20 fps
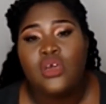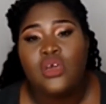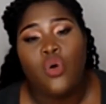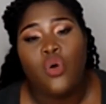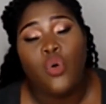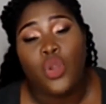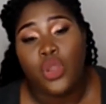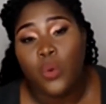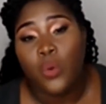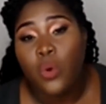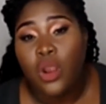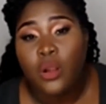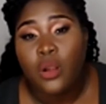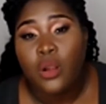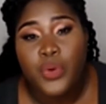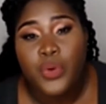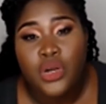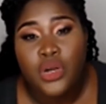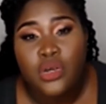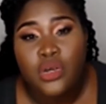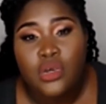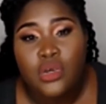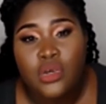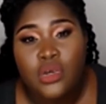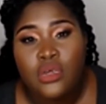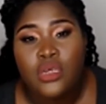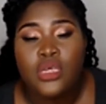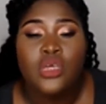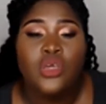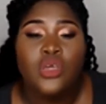or a workbook
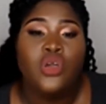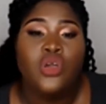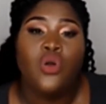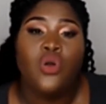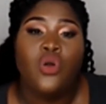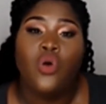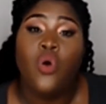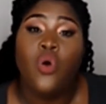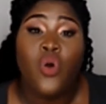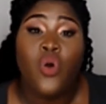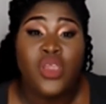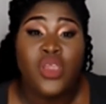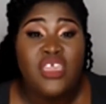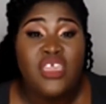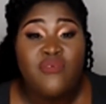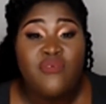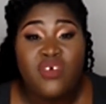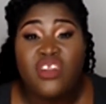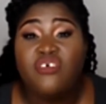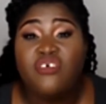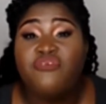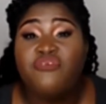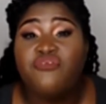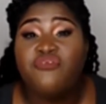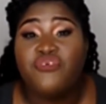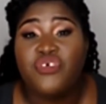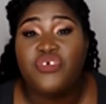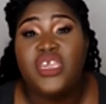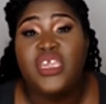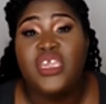or even a
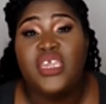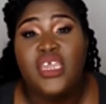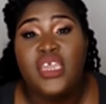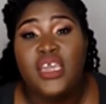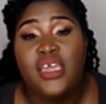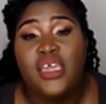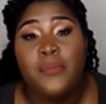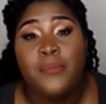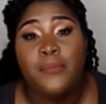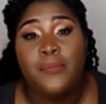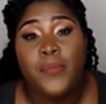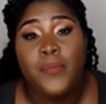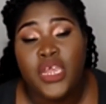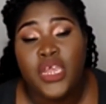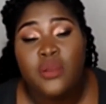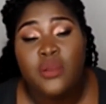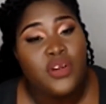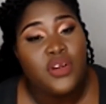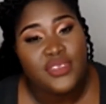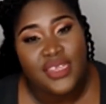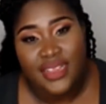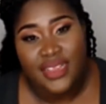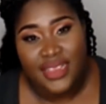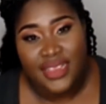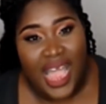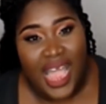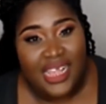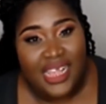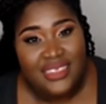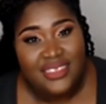free in person
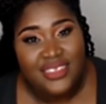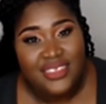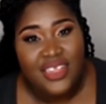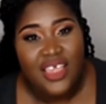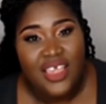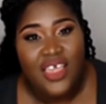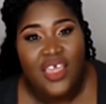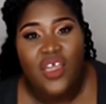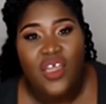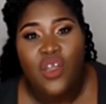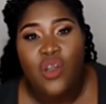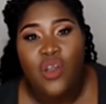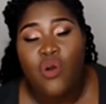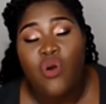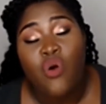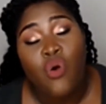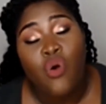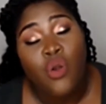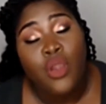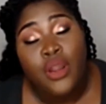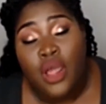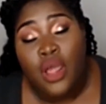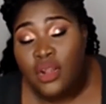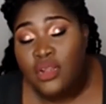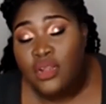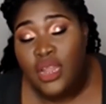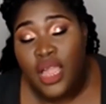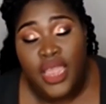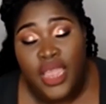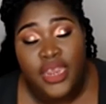class or an
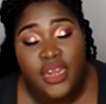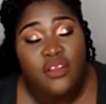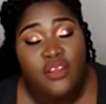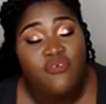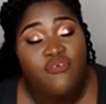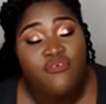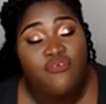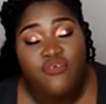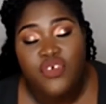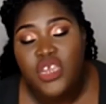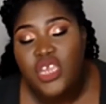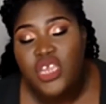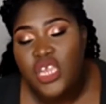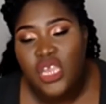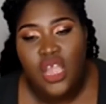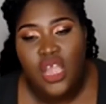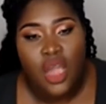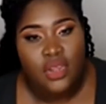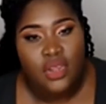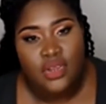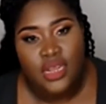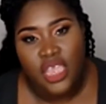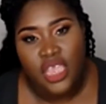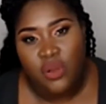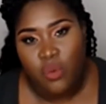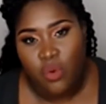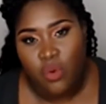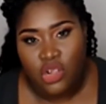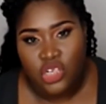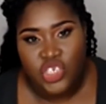online free
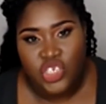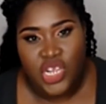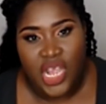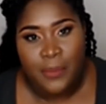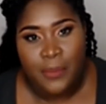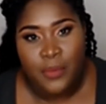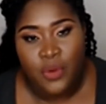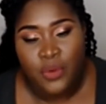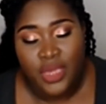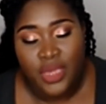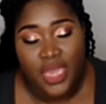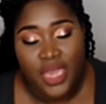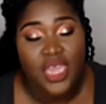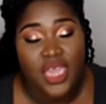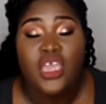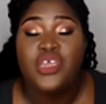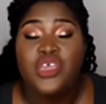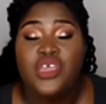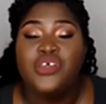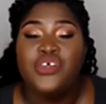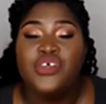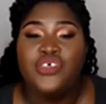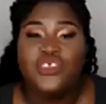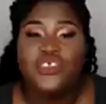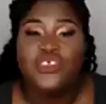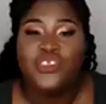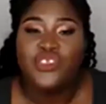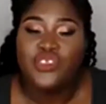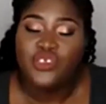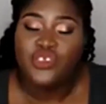online workshop. Okay.
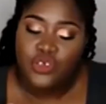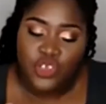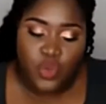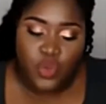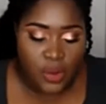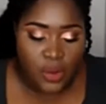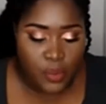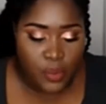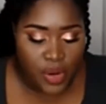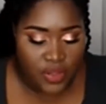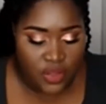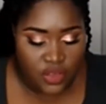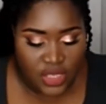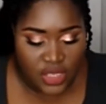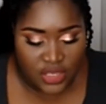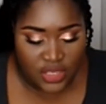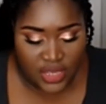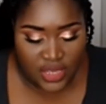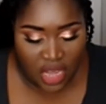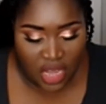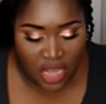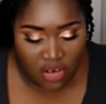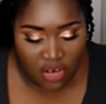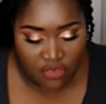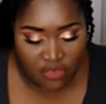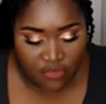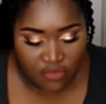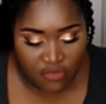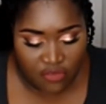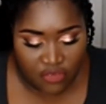So just wanted to break those things down for
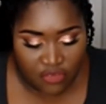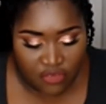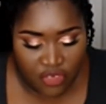you.